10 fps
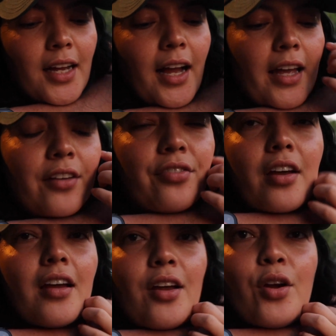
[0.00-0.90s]
I've
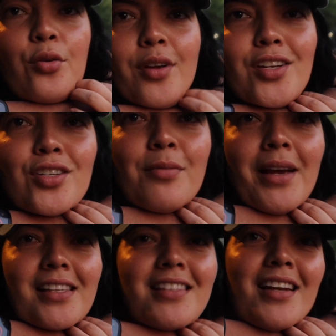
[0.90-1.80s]
reached
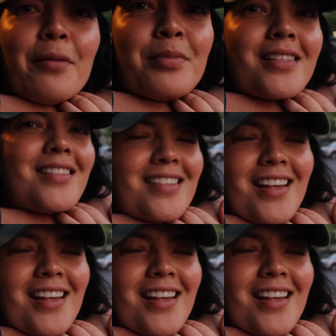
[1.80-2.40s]
my steps.